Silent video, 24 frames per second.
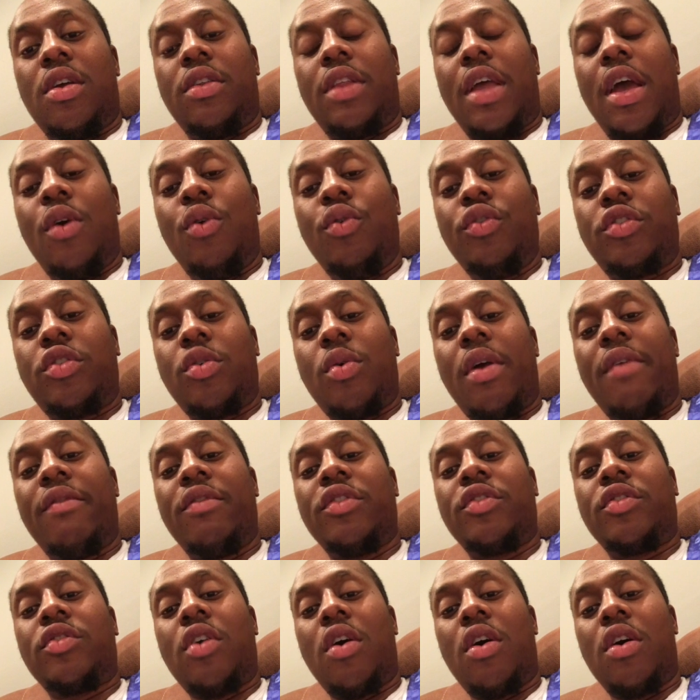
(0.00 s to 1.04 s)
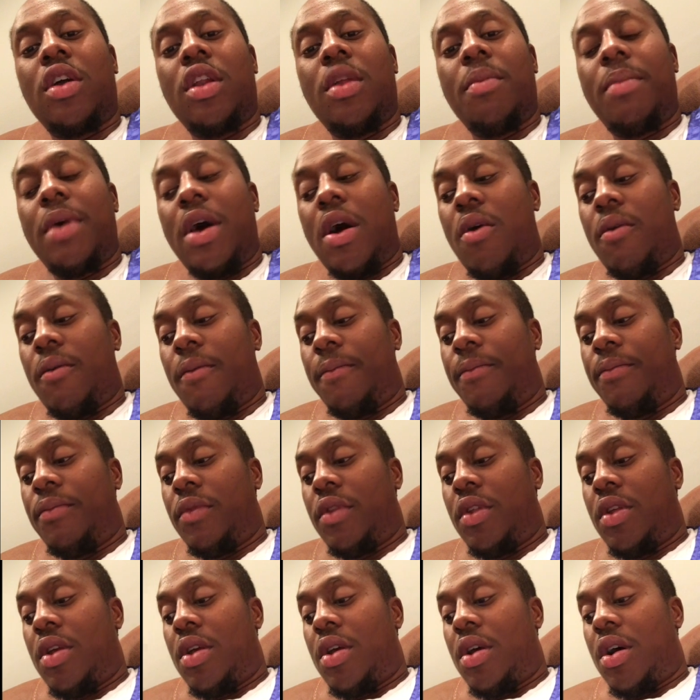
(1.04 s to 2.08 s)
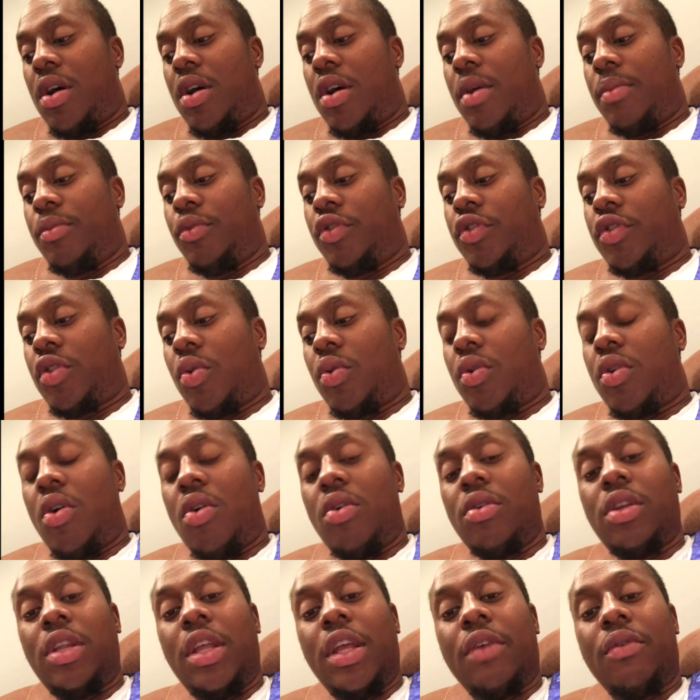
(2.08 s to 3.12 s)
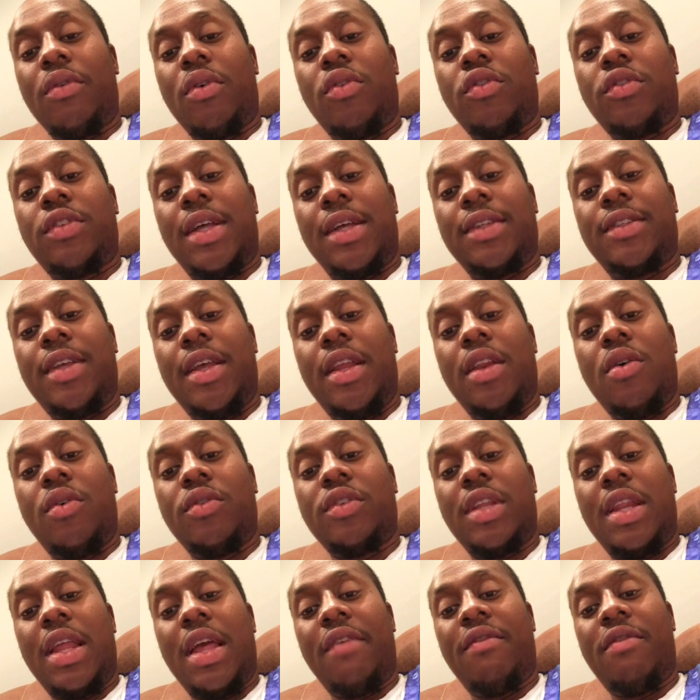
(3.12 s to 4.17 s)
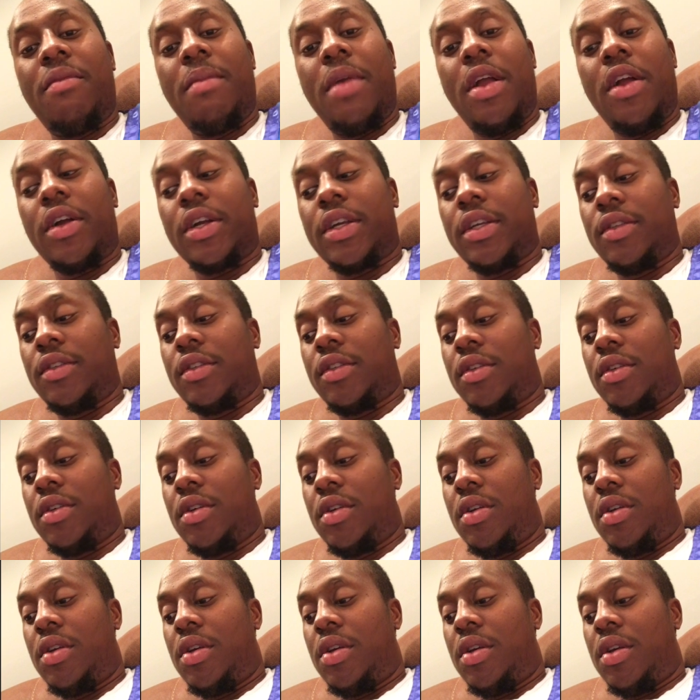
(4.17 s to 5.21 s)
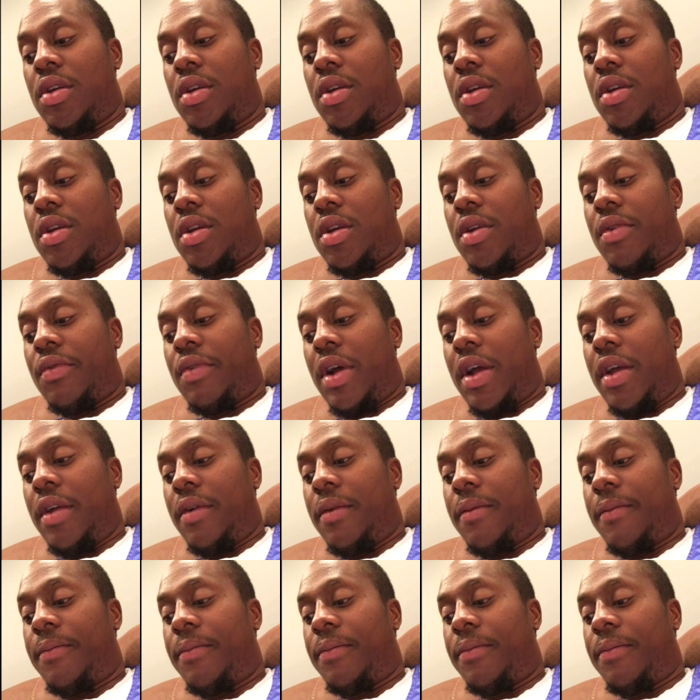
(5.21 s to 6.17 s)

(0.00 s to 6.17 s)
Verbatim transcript: That whosoever is talking about um, you so-called Negroes, Latinos, and Native Americans. Right?